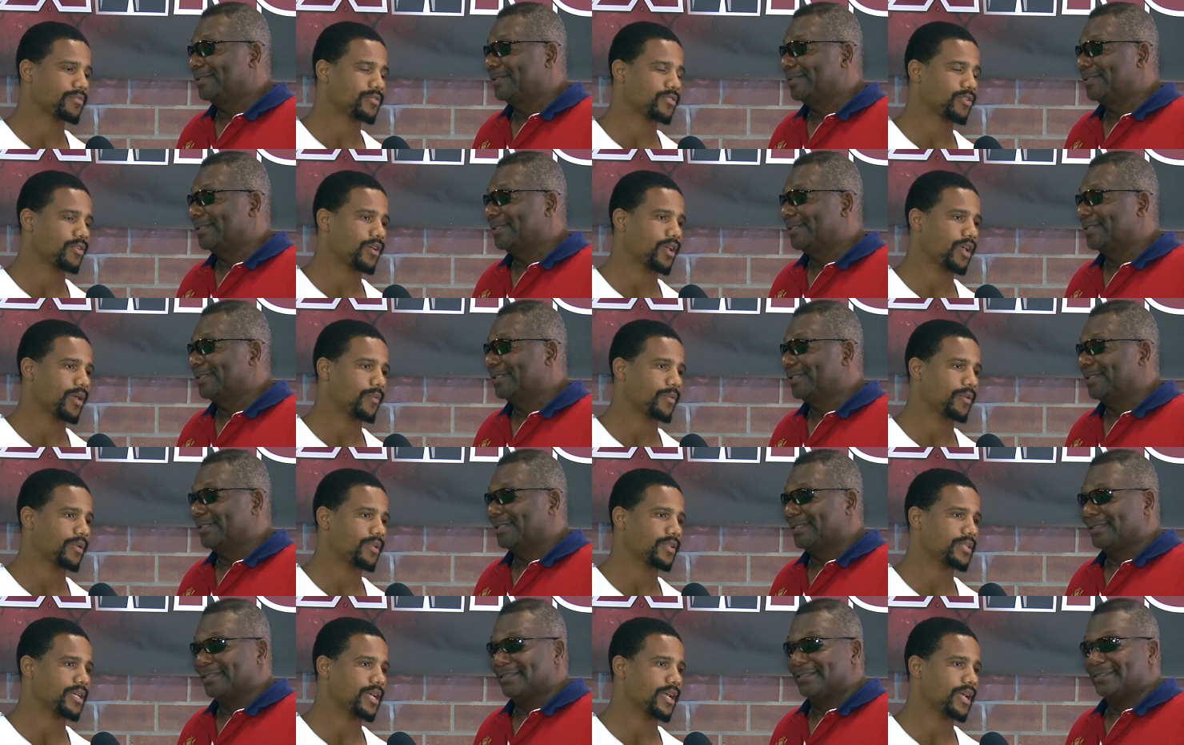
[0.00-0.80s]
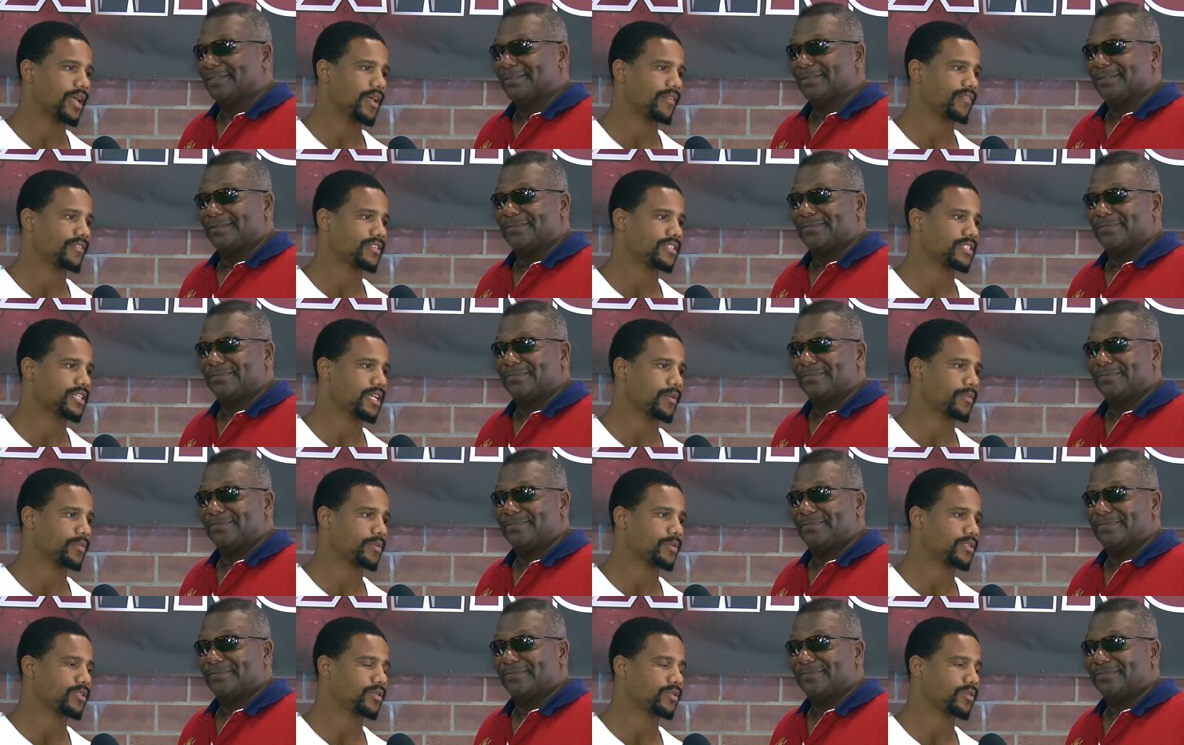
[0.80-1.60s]
Speaker 1: I'm so happy I have this
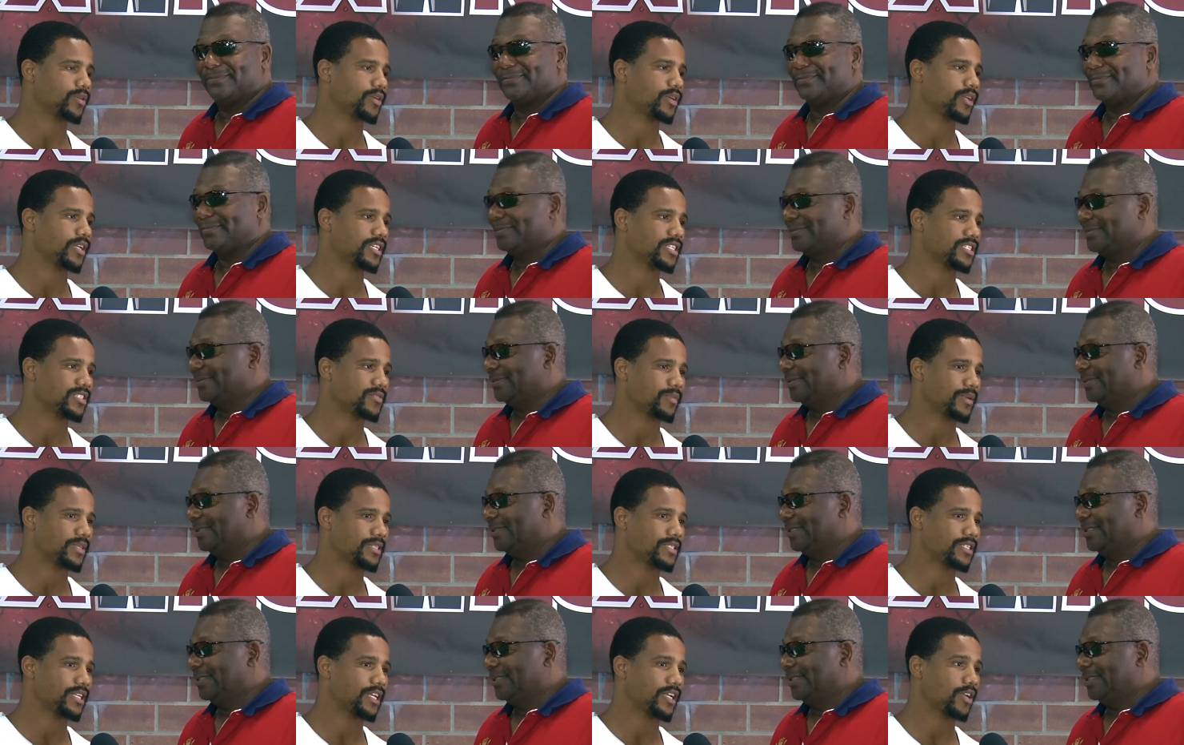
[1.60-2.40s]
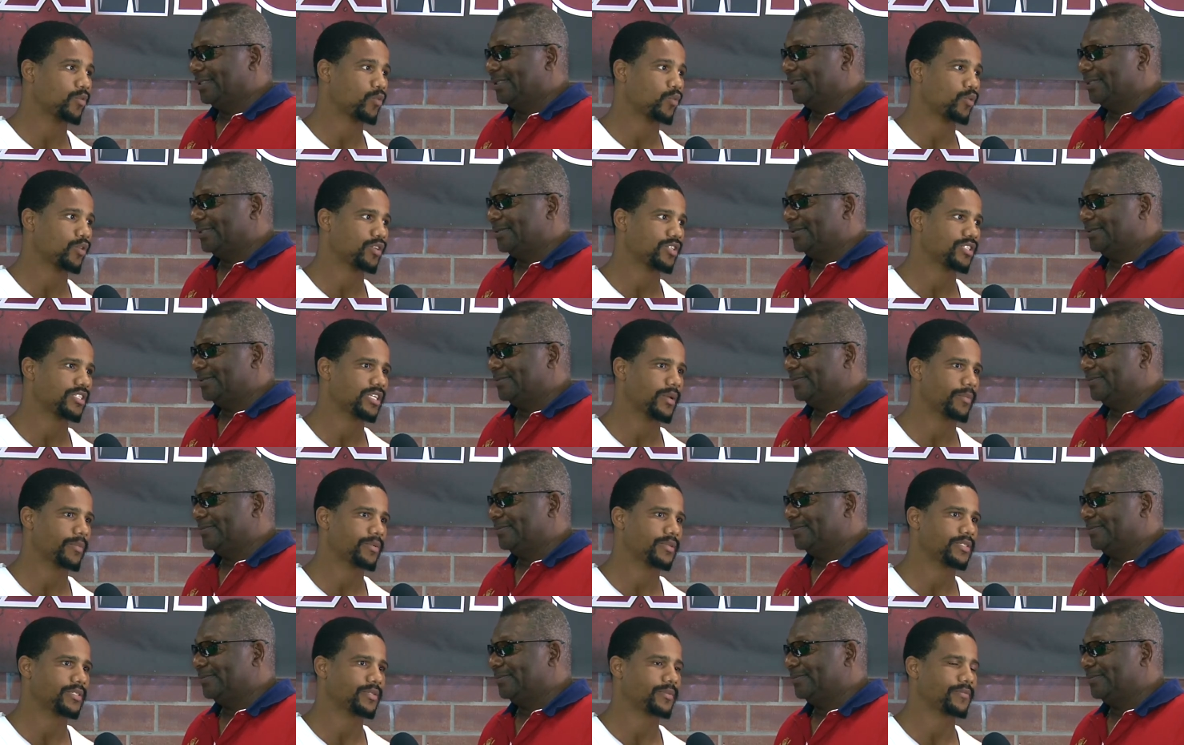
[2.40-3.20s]
opportunity. This is my second world
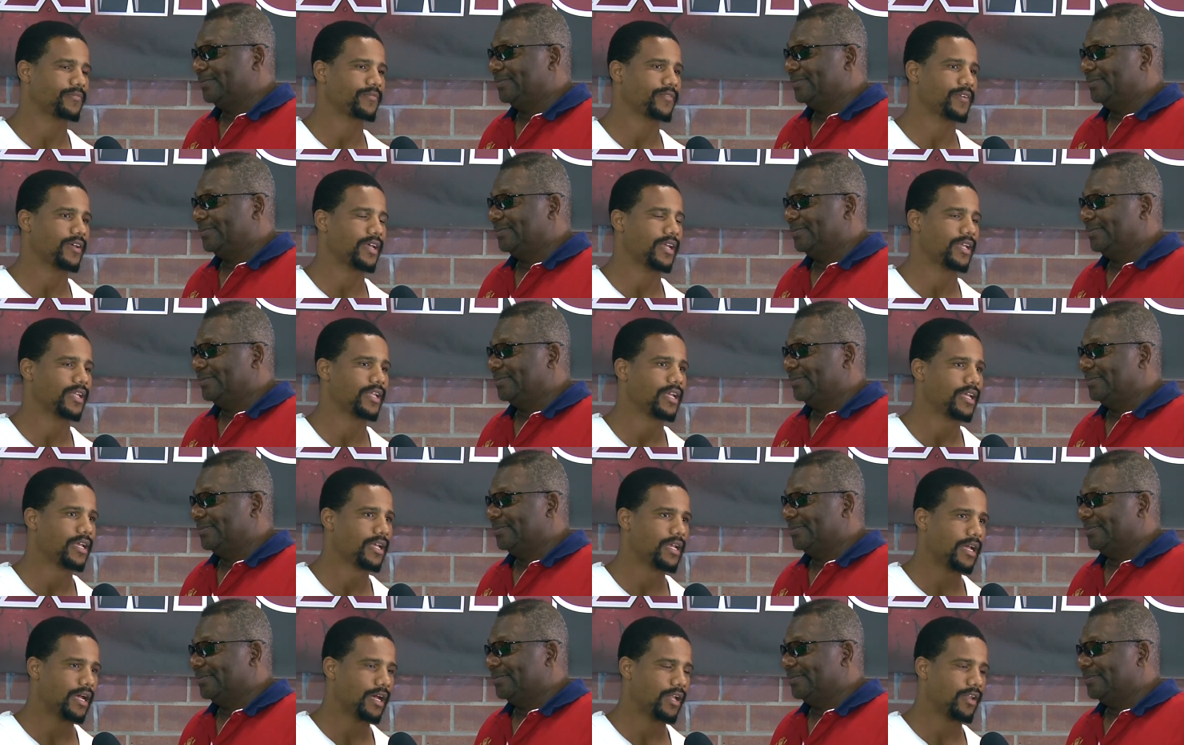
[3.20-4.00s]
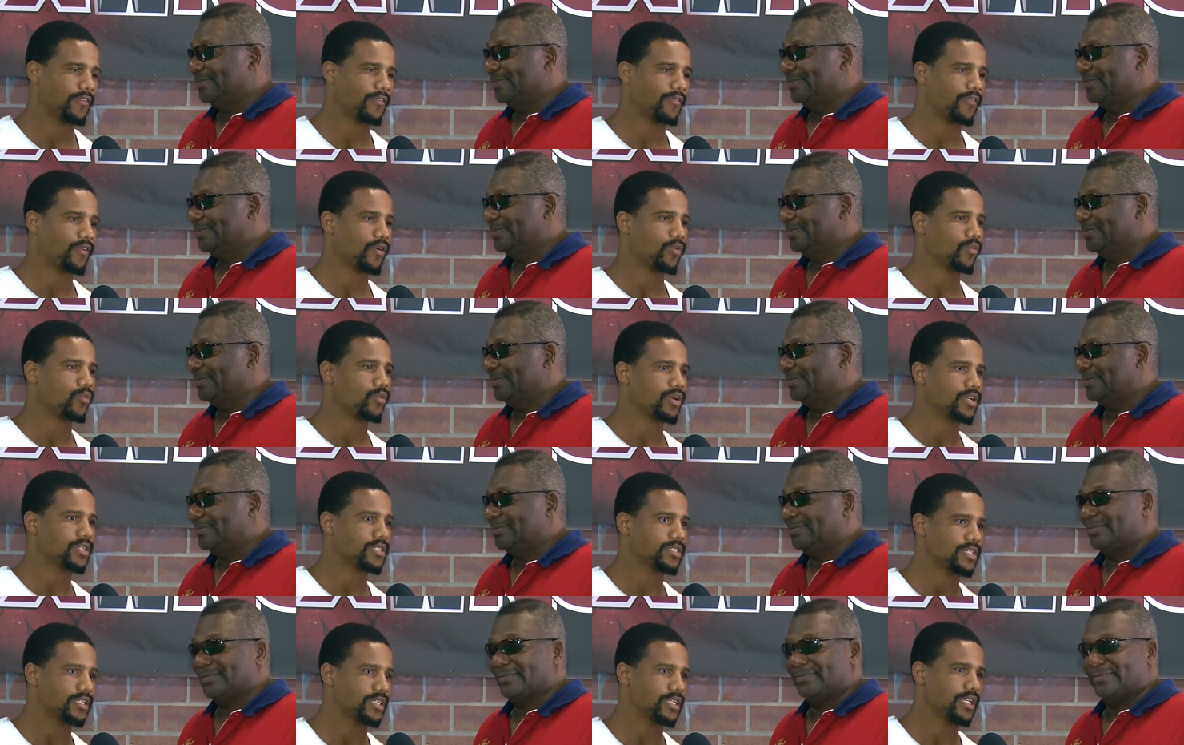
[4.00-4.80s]
championship fight. I only fought
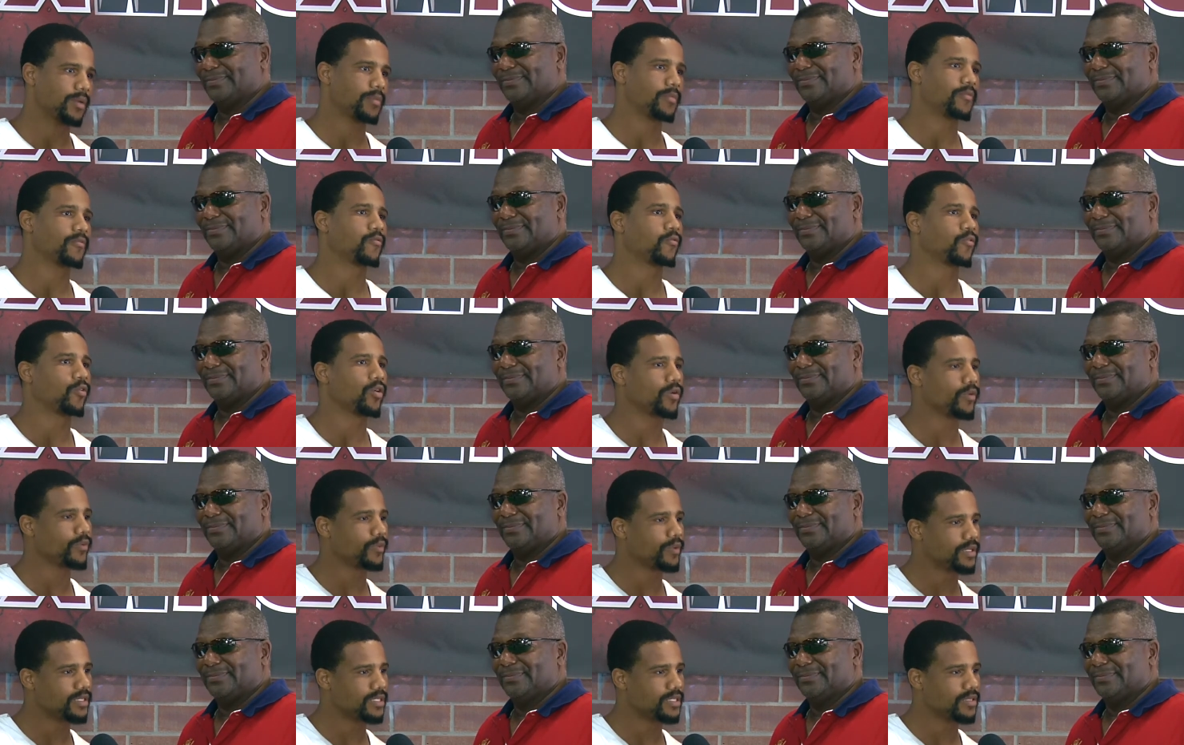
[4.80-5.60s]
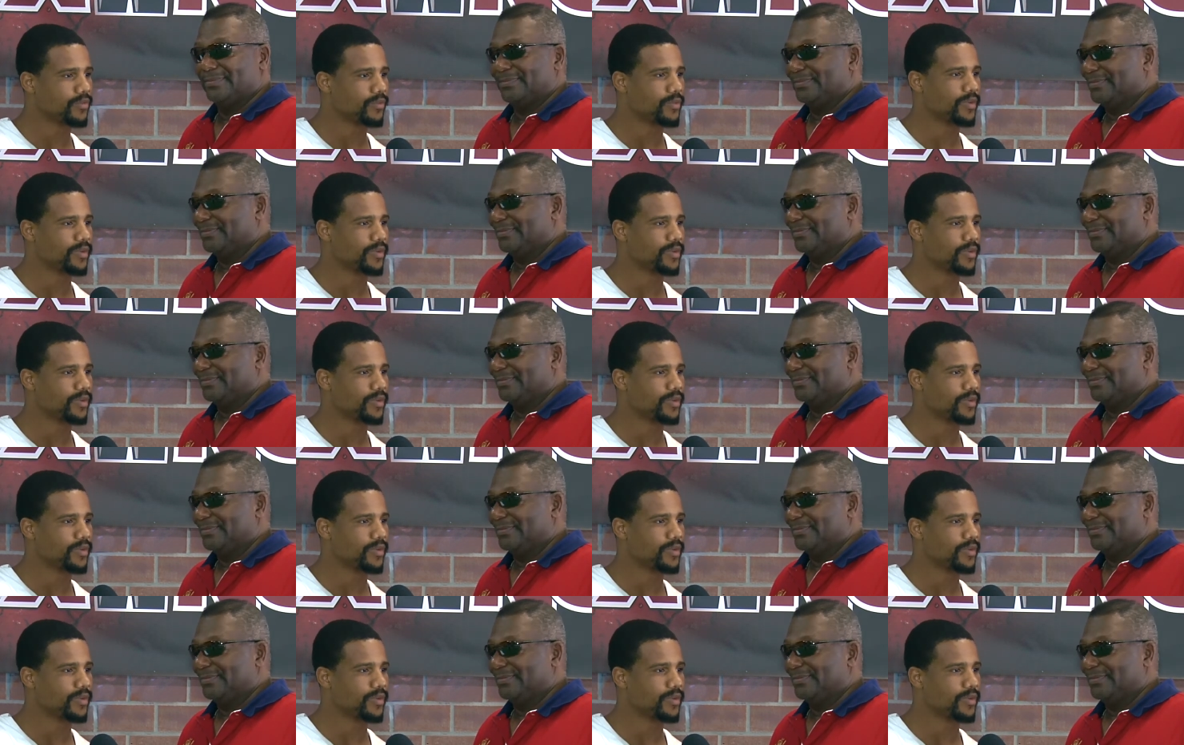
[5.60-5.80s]
once, and yet before we just,